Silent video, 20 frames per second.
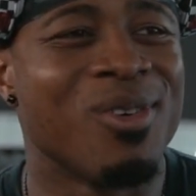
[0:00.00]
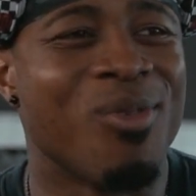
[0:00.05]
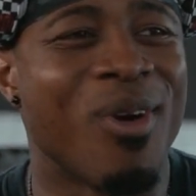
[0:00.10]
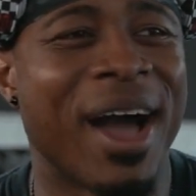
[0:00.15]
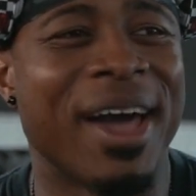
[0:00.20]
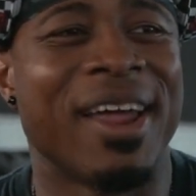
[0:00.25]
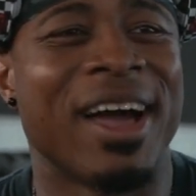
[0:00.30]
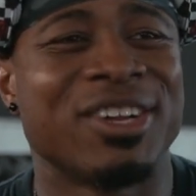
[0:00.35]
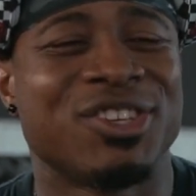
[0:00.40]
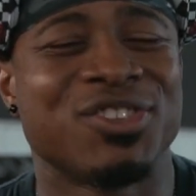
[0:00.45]

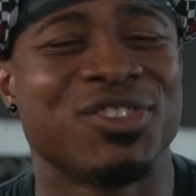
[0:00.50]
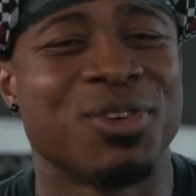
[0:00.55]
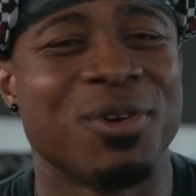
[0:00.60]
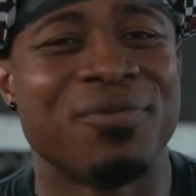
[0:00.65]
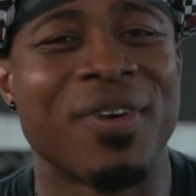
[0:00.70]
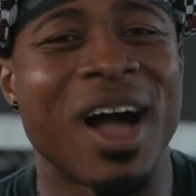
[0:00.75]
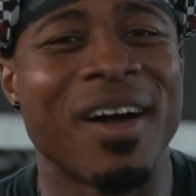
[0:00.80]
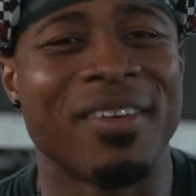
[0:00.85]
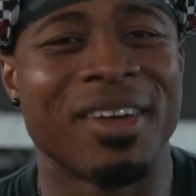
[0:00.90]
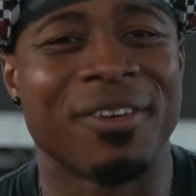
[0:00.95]
why not just do
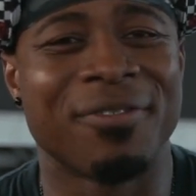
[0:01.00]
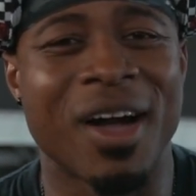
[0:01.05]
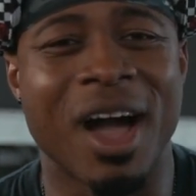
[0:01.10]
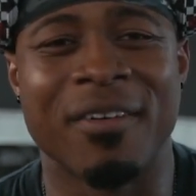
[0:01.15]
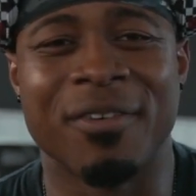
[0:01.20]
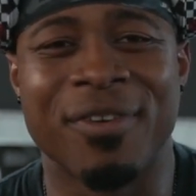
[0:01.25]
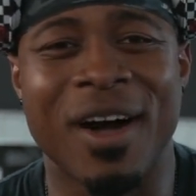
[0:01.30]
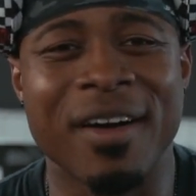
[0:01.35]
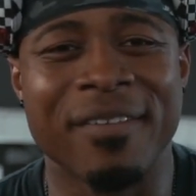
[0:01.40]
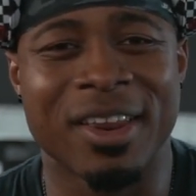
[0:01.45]

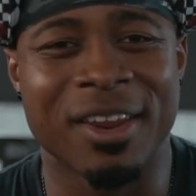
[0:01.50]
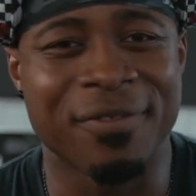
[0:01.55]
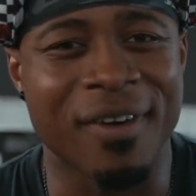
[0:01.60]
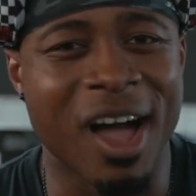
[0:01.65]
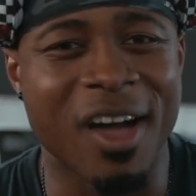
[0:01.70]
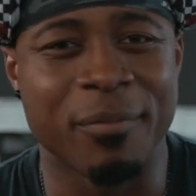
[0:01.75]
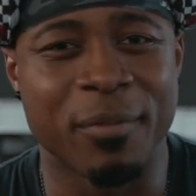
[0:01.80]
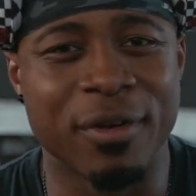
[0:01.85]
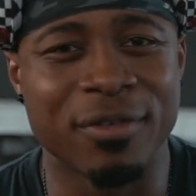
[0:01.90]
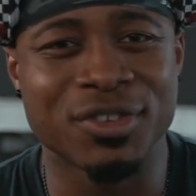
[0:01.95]
585? If
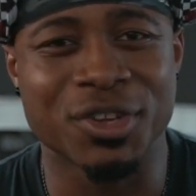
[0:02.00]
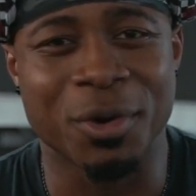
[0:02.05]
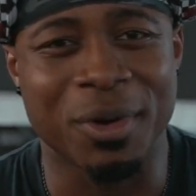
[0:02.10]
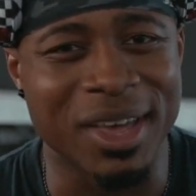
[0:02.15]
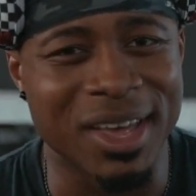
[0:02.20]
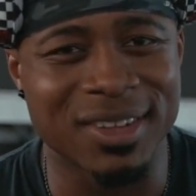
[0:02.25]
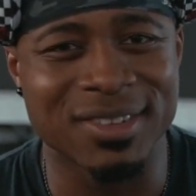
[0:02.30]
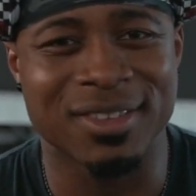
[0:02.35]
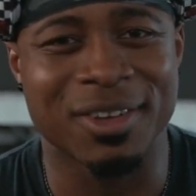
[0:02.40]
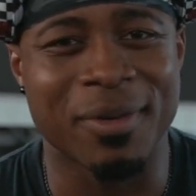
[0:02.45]
585 moves so
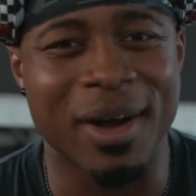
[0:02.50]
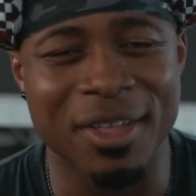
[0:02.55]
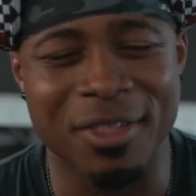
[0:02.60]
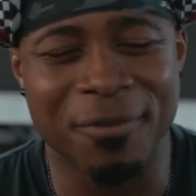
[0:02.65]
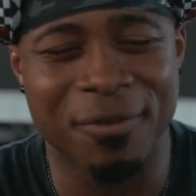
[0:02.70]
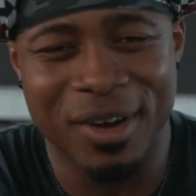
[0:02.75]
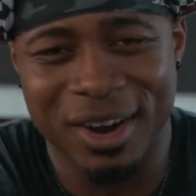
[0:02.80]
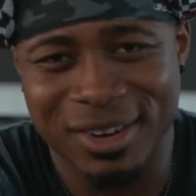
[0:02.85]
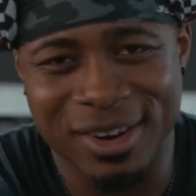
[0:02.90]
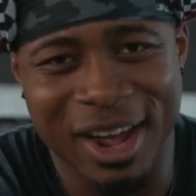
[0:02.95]
easily, why the
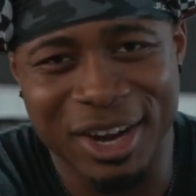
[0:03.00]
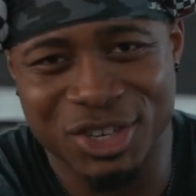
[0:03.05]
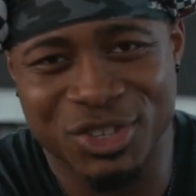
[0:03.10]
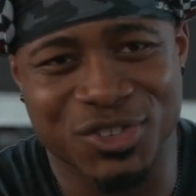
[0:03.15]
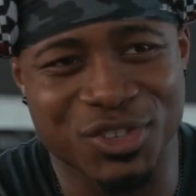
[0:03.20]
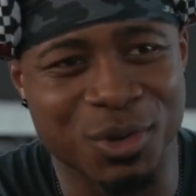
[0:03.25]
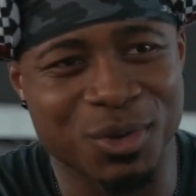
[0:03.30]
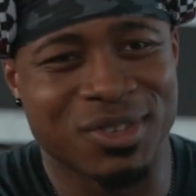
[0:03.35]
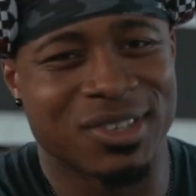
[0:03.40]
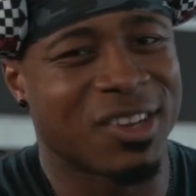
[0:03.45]
fuck not
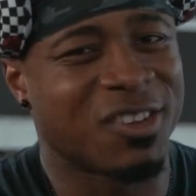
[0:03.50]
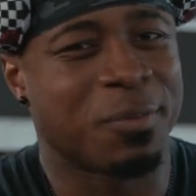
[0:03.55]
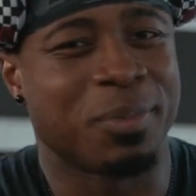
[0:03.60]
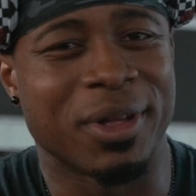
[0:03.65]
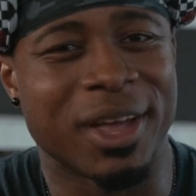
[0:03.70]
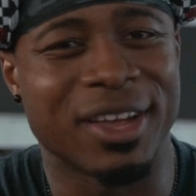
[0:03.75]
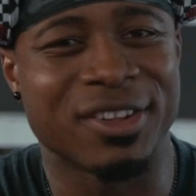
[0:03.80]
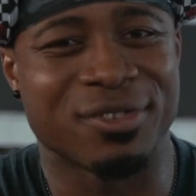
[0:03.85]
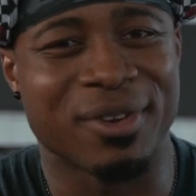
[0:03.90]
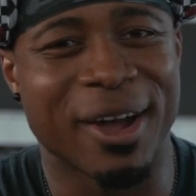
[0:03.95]
just do six
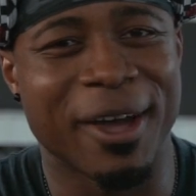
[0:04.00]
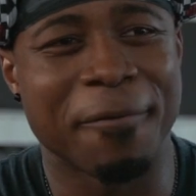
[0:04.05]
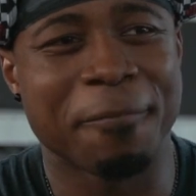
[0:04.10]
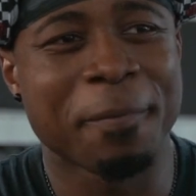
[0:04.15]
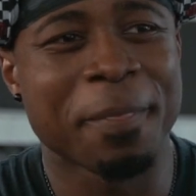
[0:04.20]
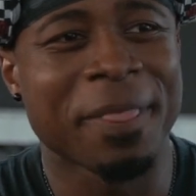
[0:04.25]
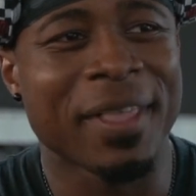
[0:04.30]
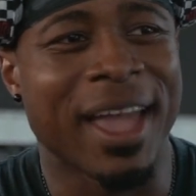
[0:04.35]
plates, right?